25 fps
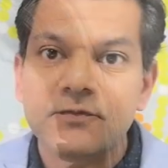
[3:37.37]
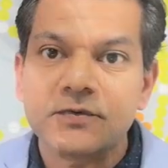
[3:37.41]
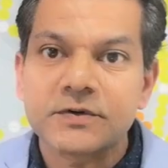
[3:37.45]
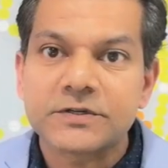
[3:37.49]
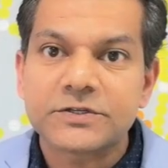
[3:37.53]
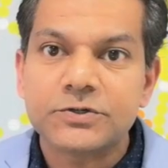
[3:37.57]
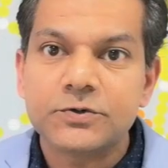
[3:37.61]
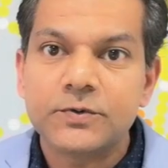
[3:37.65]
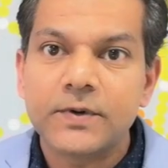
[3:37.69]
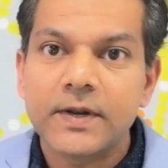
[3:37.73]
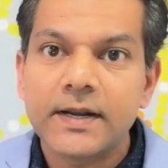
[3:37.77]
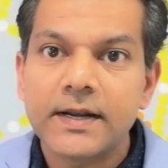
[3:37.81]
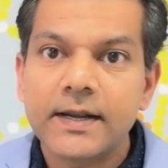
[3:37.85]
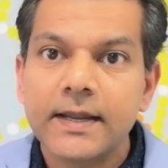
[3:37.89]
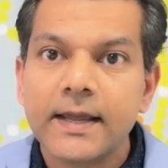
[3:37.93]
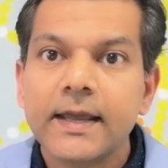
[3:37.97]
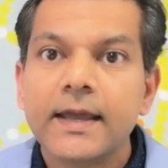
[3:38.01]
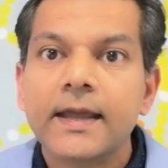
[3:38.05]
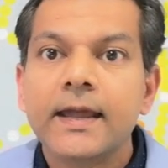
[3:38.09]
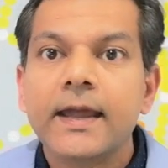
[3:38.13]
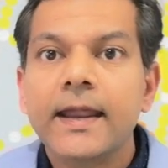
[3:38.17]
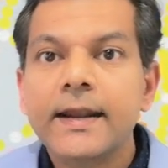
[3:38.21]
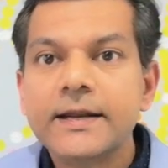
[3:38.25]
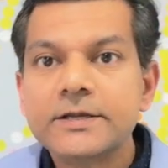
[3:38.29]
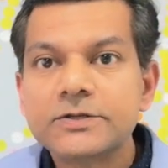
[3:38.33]
of a student.
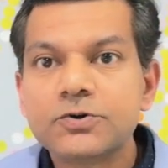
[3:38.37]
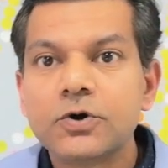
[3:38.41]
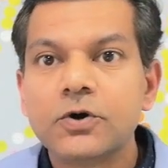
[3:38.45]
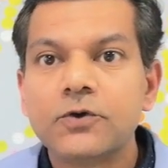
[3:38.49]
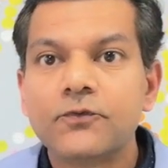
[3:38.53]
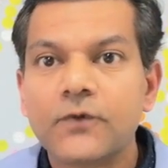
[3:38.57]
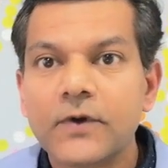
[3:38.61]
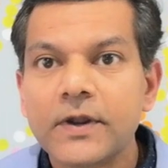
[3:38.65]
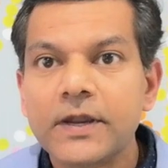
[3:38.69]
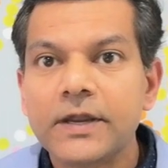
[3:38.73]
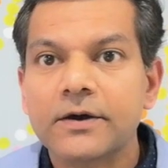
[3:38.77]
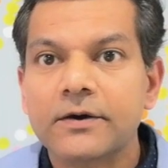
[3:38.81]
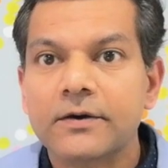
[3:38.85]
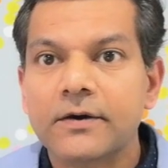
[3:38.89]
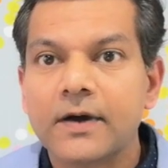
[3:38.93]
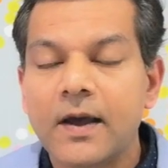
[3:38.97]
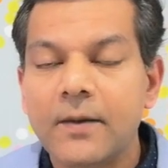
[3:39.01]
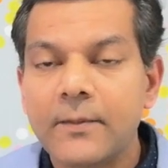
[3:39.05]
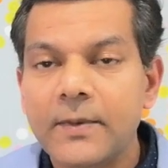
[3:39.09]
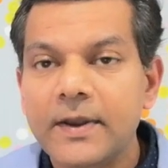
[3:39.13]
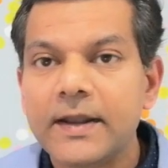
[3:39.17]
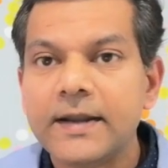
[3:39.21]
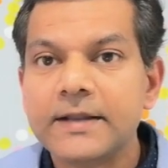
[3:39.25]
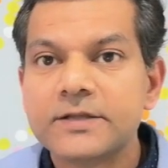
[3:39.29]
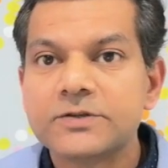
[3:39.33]
It is good for you.
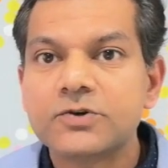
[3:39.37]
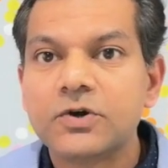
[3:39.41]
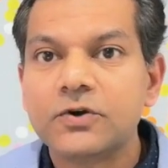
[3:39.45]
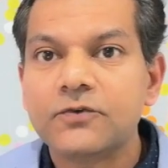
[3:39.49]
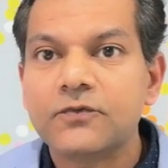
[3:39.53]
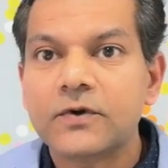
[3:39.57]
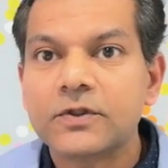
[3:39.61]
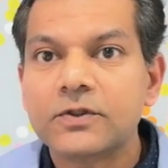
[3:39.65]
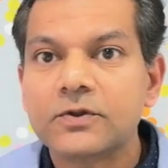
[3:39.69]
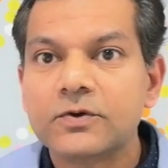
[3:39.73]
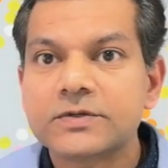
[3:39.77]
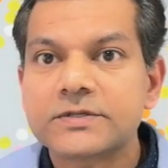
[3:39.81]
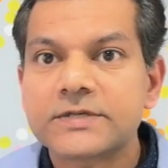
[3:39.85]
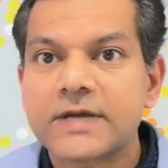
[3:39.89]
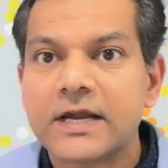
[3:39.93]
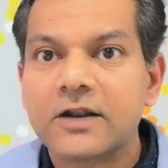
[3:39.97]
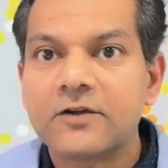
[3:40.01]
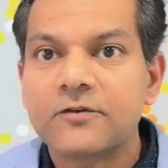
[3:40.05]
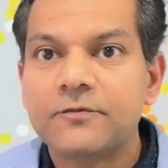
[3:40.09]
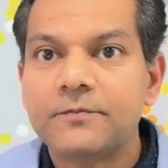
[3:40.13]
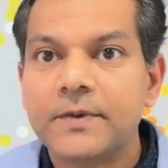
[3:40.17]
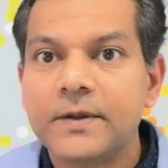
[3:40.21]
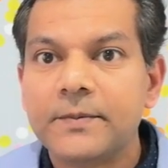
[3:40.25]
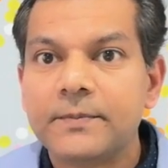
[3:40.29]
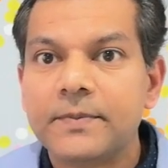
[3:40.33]
I mean, it is good for those kind
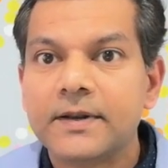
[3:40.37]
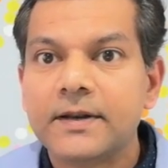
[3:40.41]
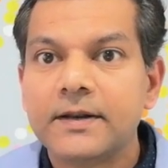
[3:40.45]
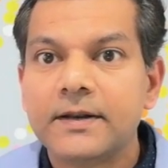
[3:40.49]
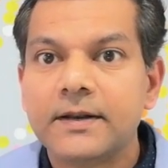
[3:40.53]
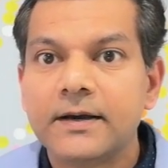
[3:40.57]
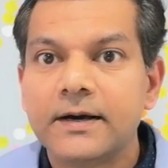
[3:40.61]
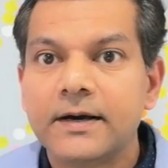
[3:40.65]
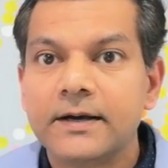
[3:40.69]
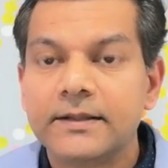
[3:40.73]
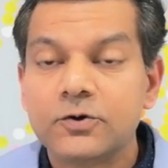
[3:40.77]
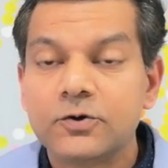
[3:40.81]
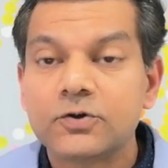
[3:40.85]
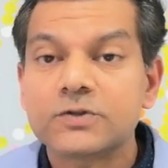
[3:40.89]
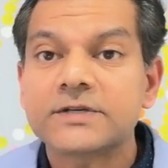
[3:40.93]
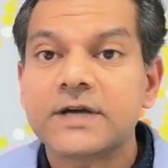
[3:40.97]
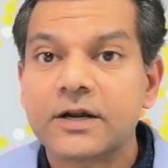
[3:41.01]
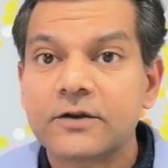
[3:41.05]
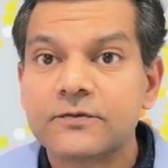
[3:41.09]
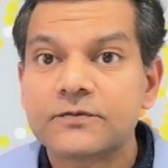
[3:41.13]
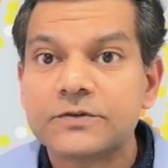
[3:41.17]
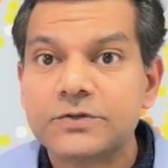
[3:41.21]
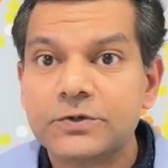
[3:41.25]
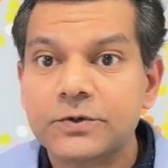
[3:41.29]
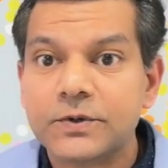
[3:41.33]
of people, those
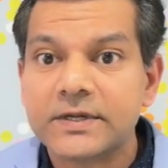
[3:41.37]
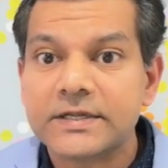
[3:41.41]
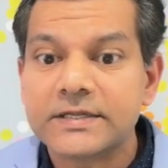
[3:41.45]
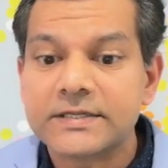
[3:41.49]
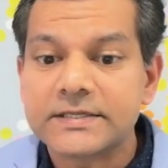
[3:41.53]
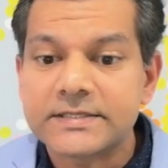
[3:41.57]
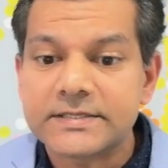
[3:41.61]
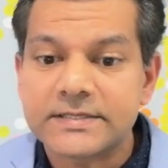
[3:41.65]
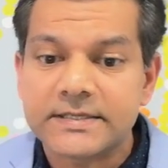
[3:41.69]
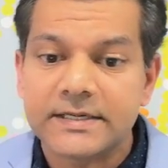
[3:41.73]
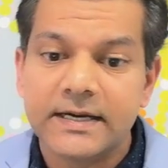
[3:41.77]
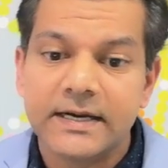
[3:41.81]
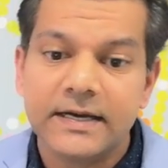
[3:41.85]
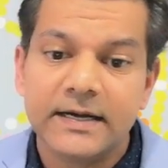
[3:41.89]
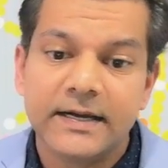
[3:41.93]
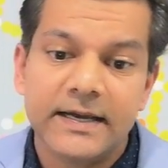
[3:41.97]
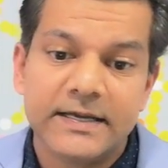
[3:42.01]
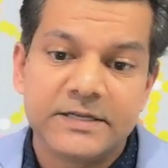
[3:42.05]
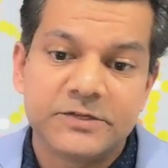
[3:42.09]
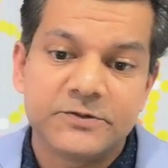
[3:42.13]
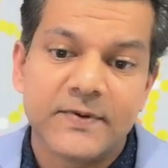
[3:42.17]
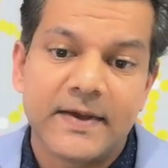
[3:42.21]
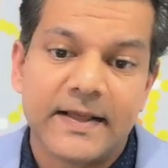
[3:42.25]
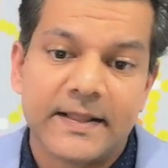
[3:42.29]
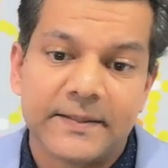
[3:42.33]
kind of students
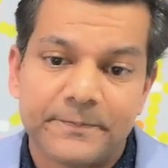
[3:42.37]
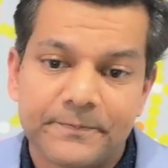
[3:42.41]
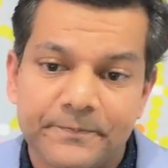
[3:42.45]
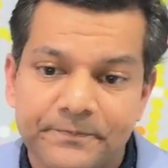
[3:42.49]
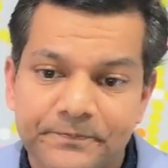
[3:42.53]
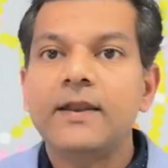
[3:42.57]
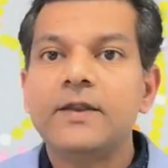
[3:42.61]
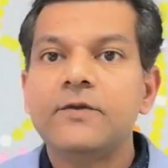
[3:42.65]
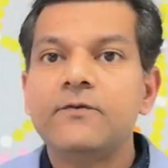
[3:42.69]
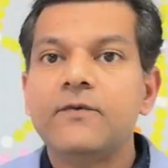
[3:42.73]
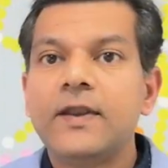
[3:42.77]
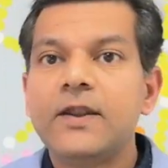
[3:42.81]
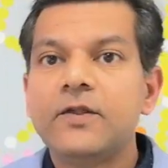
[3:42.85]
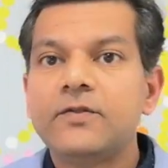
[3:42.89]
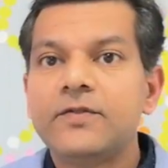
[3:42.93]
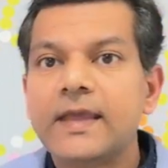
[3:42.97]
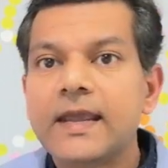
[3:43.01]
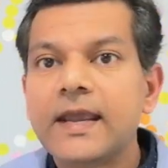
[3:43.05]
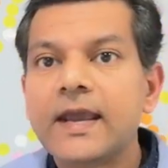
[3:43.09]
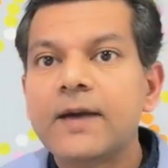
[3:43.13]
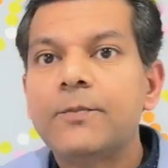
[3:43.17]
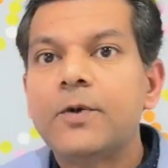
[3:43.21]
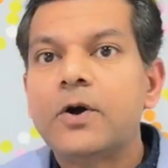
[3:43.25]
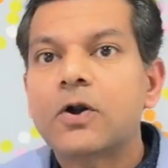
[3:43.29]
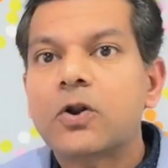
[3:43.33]
as well. When you
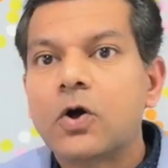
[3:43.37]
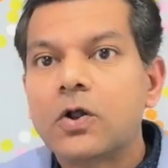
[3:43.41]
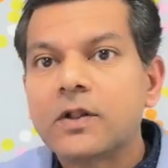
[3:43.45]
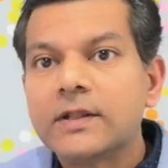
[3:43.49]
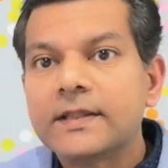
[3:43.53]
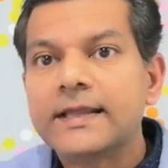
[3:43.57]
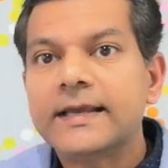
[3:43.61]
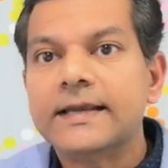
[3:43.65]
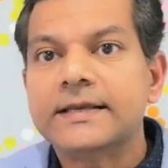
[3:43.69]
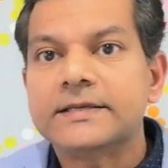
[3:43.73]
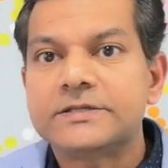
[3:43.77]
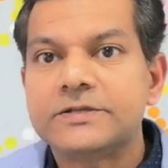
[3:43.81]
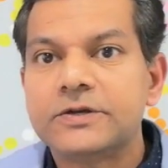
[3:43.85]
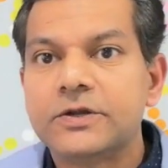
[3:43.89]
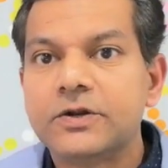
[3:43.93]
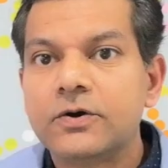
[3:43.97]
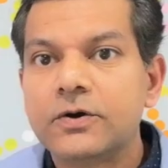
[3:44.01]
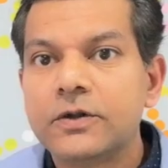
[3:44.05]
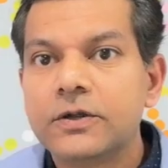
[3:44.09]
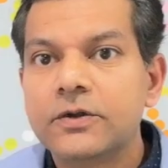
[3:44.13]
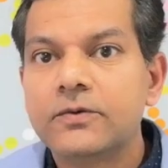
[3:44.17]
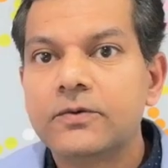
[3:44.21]
think about all this, you know,